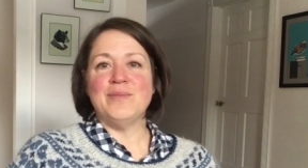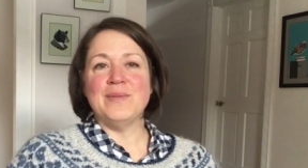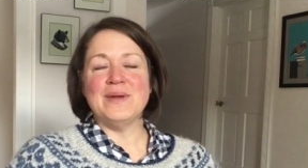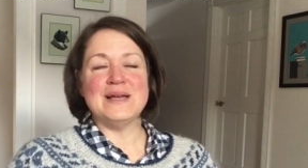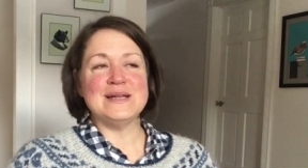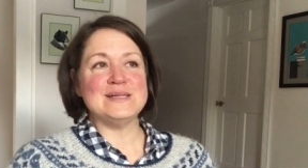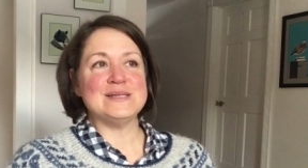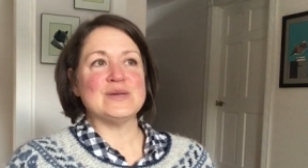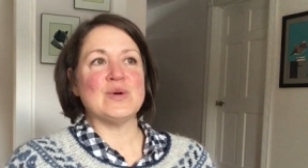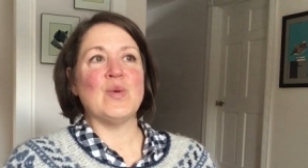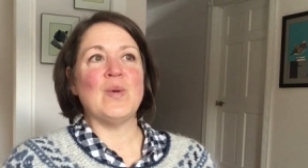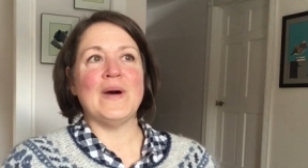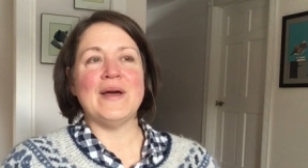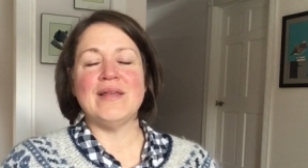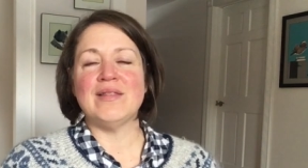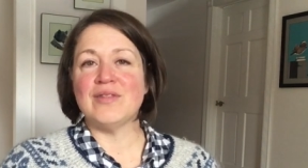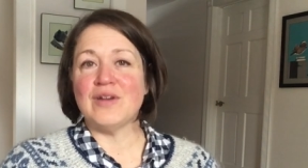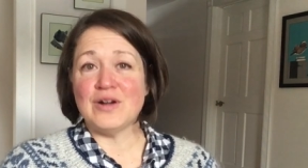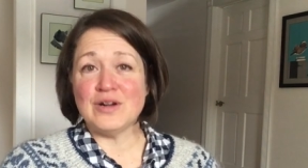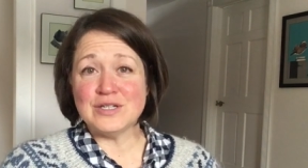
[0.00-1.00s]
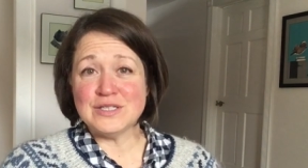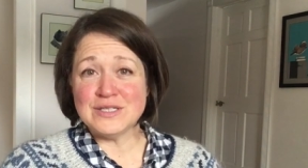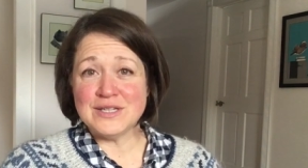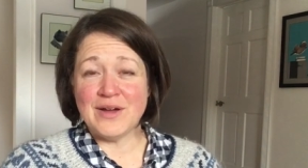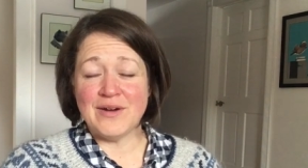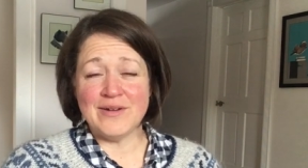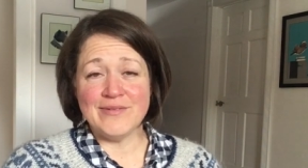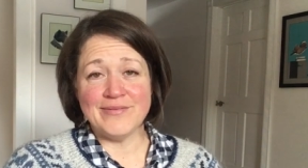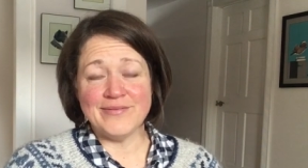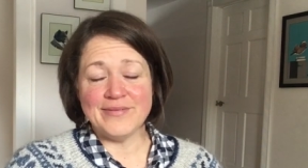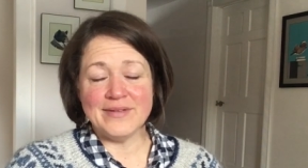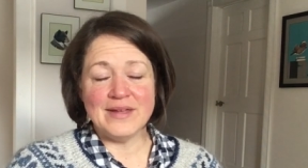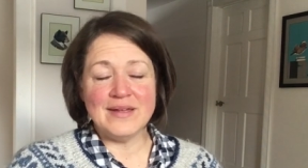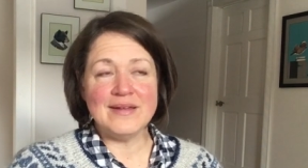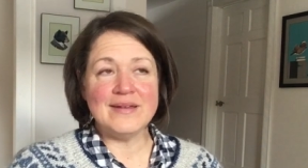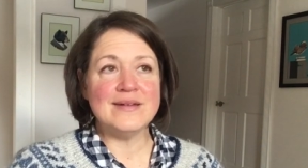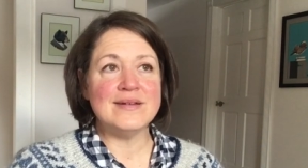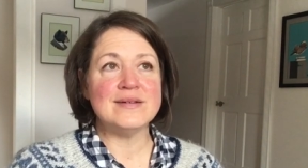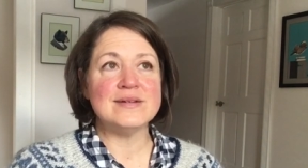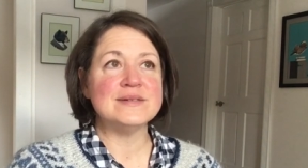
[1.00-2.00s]
It's quite large now.
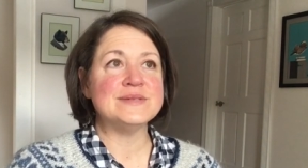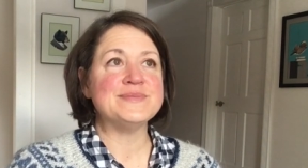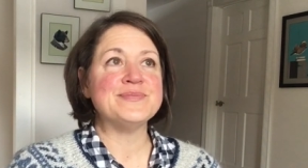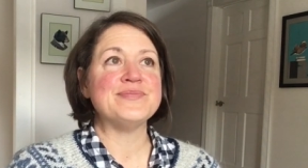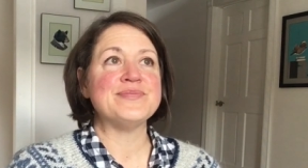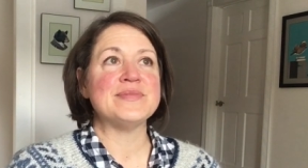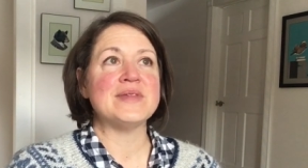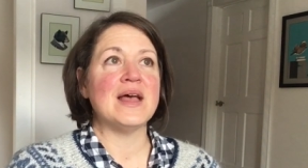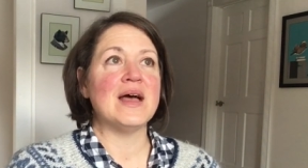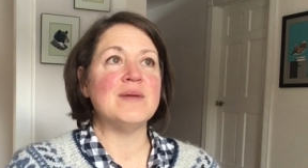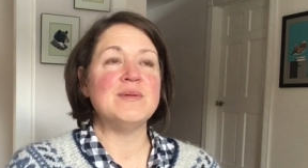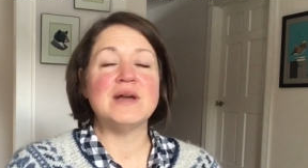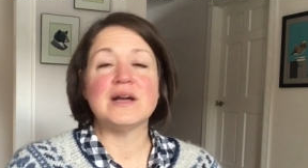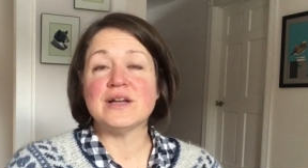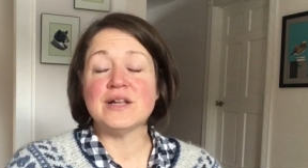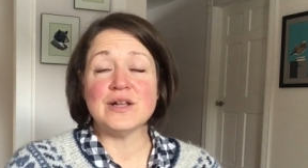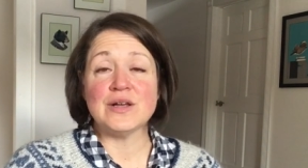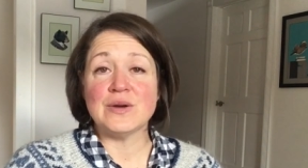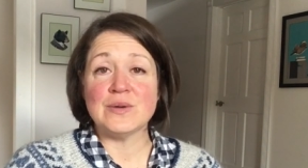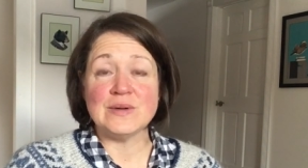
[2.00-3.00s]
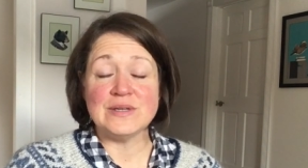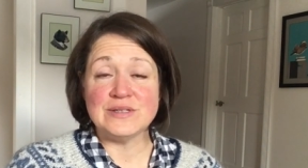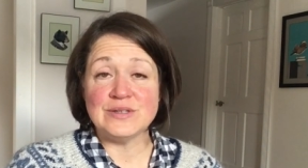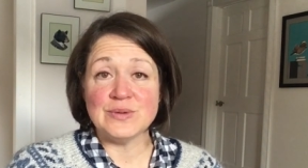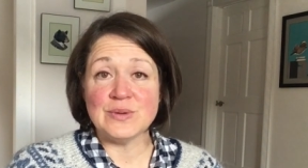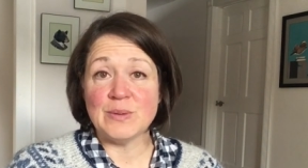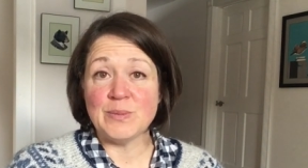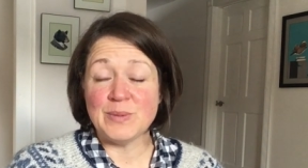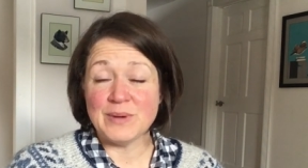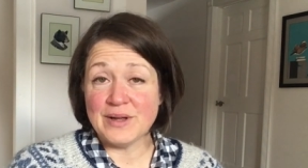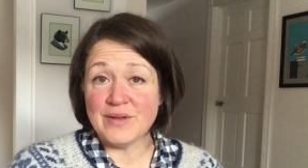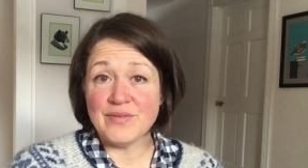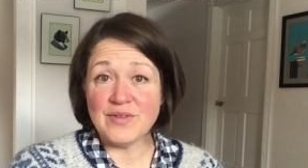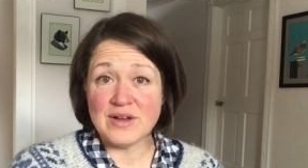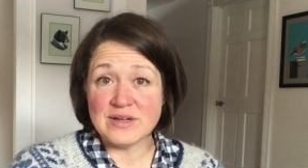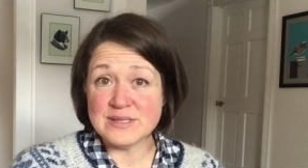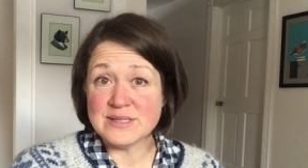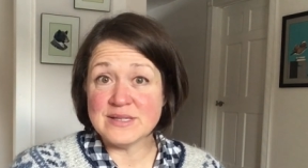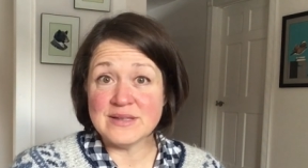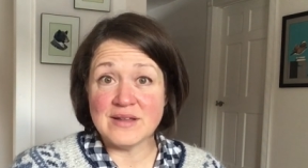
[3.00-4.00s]
I'm not going to go into it, but I've
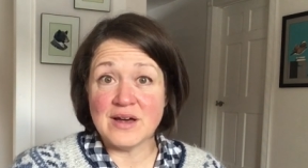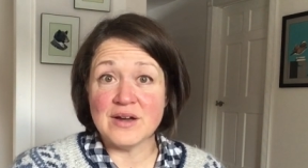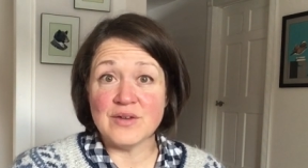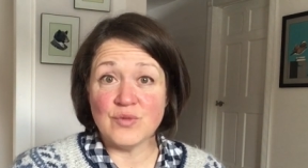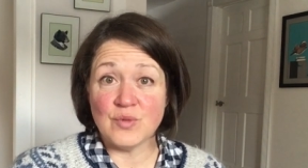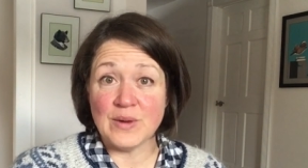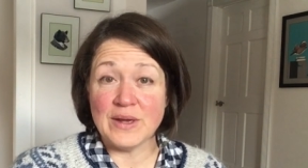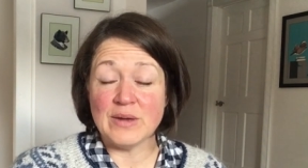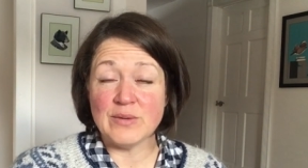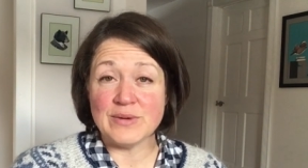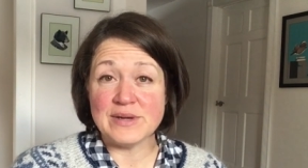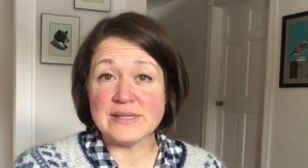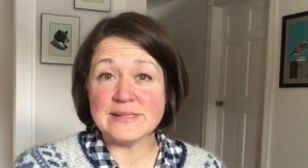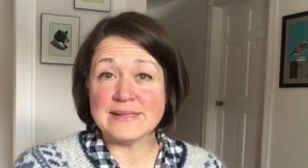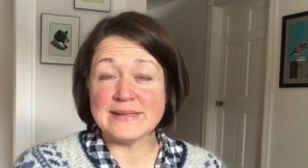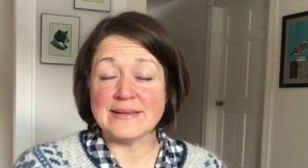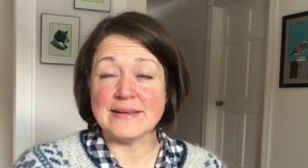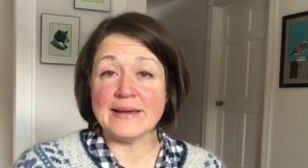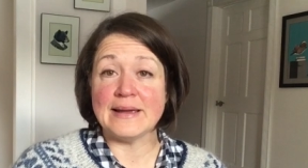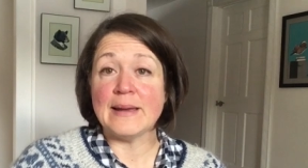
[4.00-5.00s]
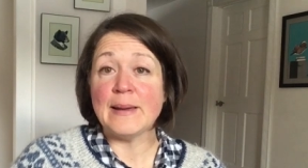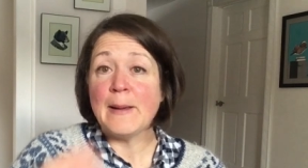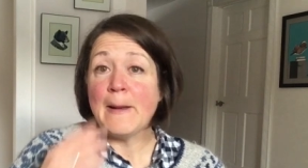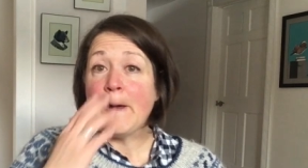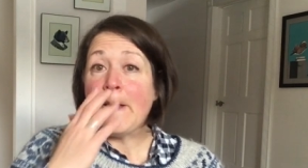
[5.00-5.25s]
lost a lot of weight recently,